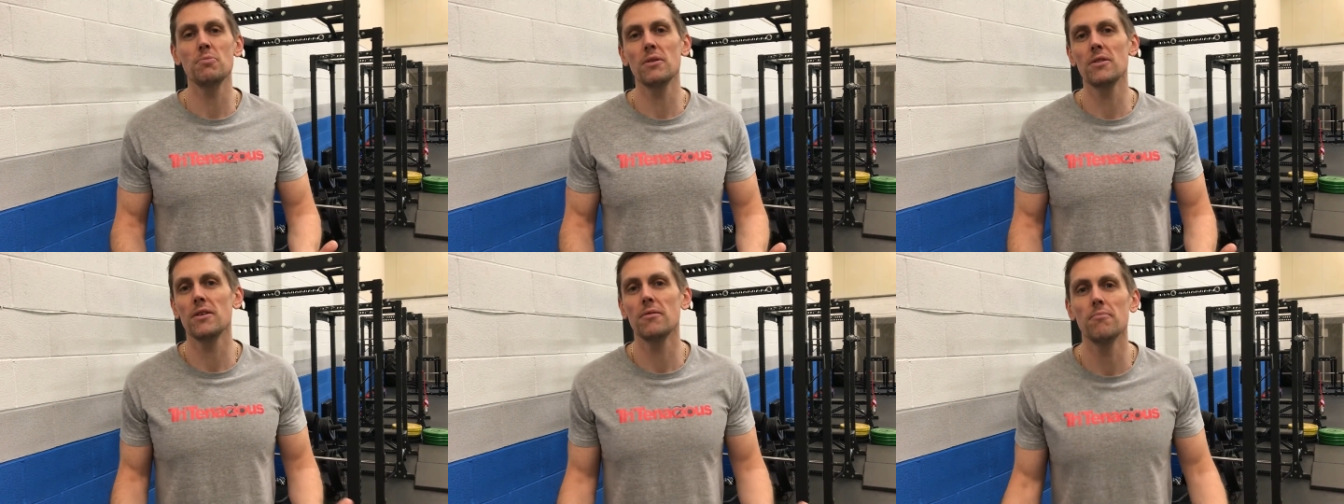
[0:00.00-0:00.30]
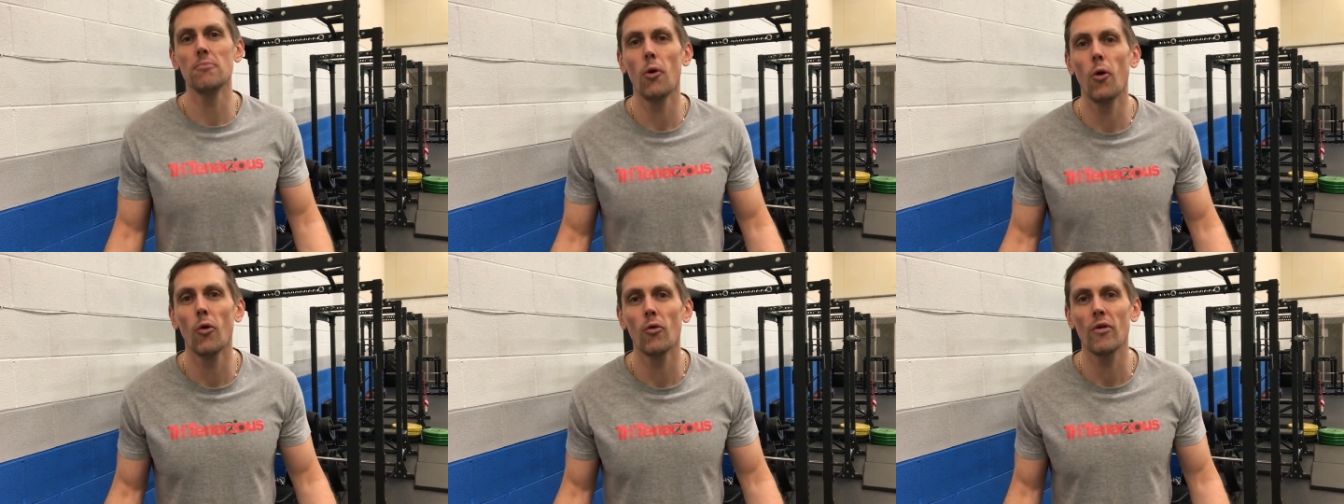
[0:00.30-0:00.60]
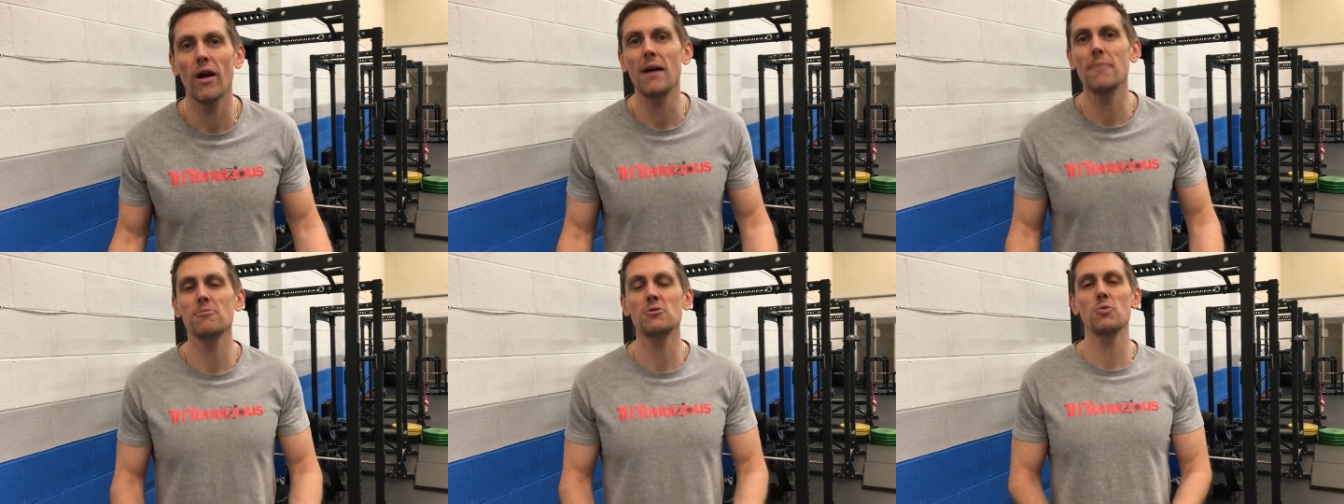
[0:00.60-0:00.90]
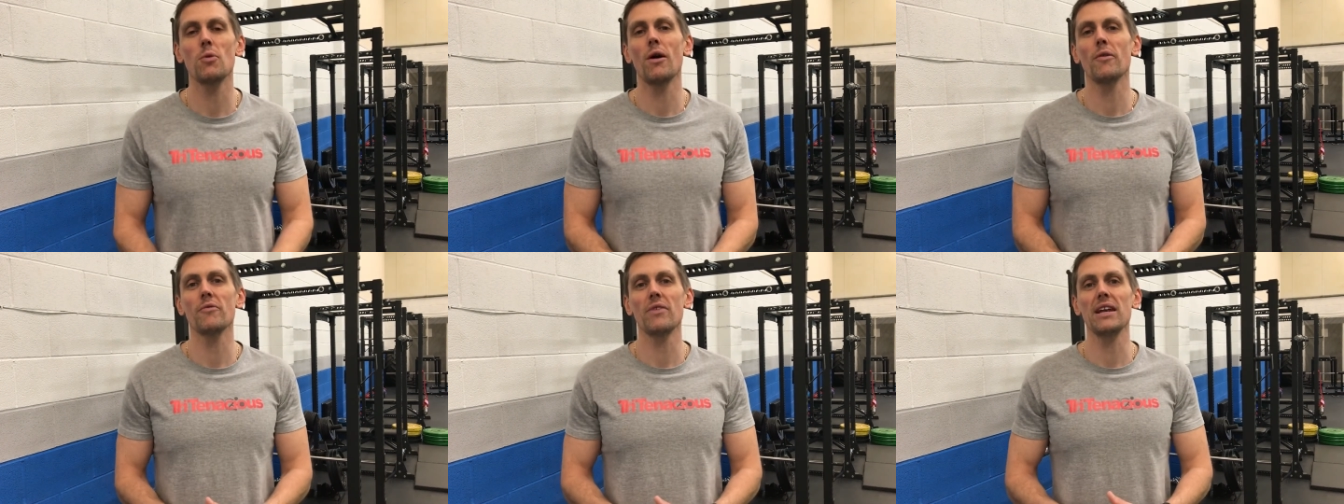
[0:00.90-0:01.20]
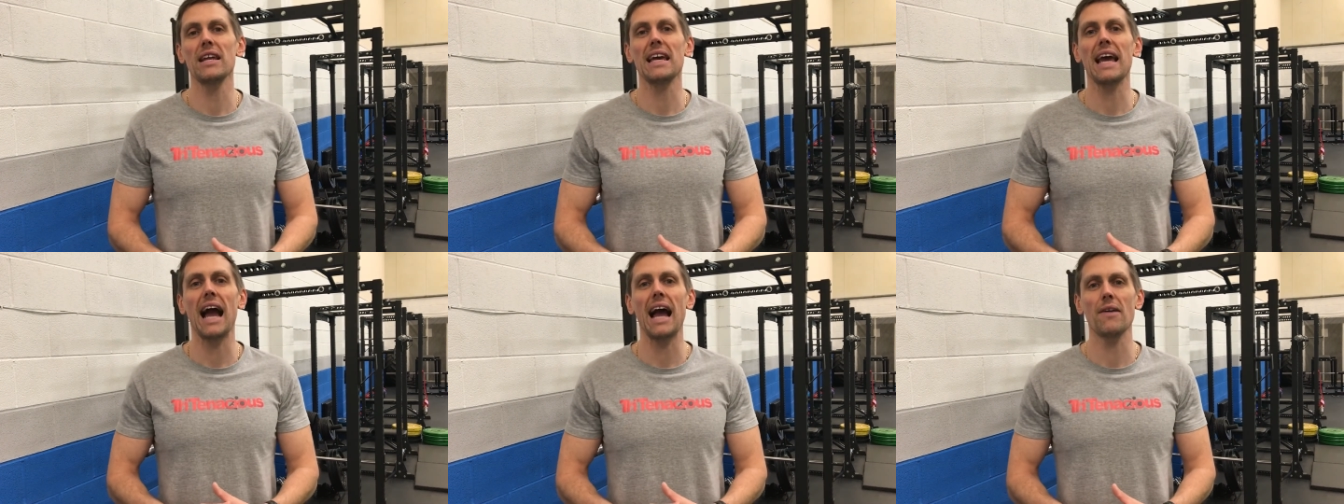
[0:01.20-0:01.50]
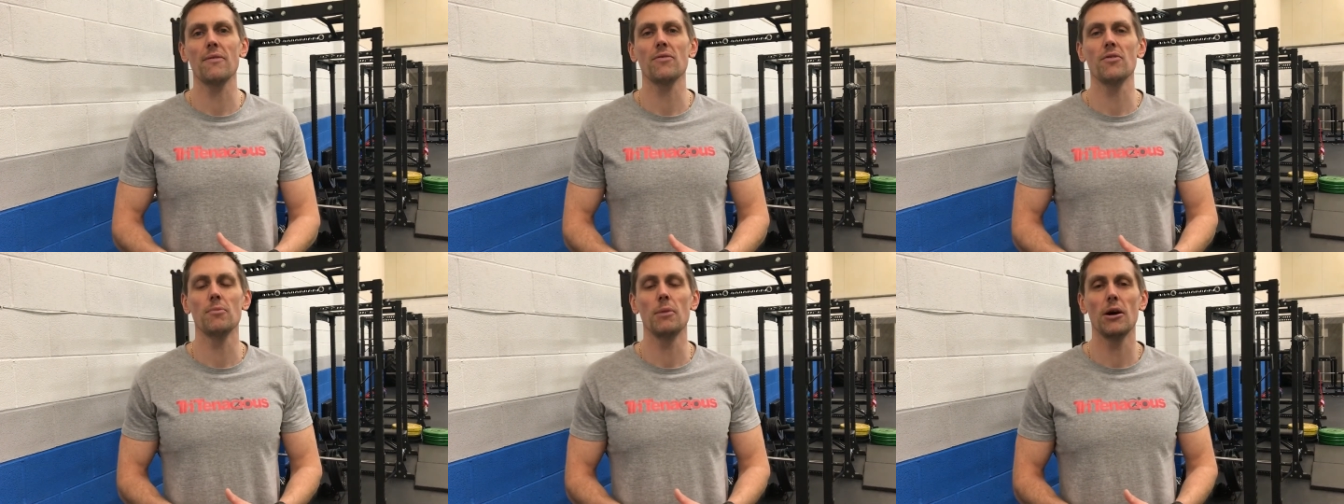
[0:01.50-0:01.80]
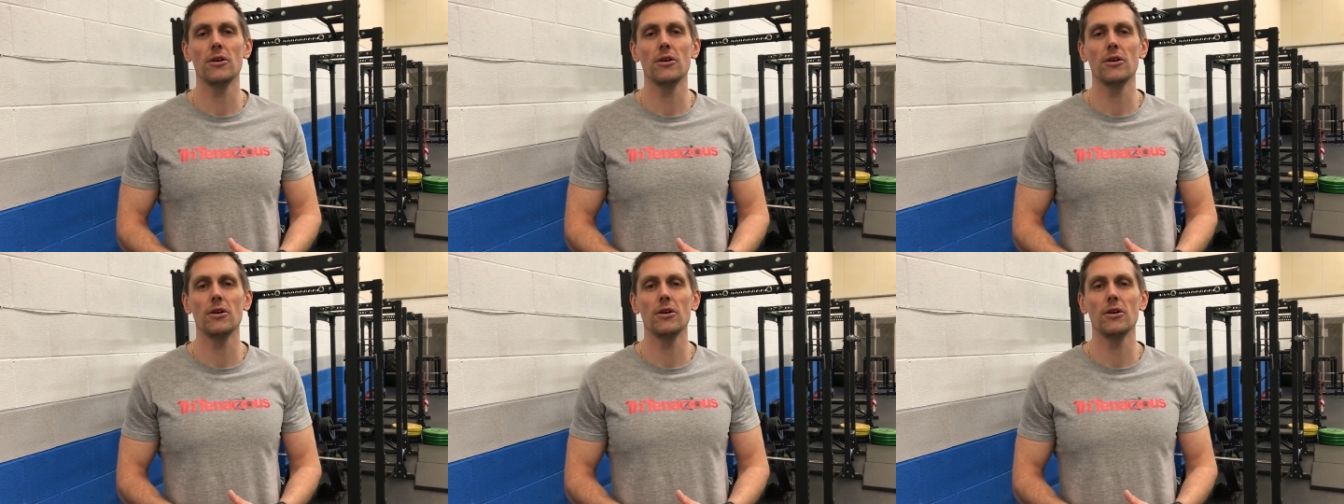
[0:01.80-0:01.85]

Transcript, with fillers: but the more reps won't really count for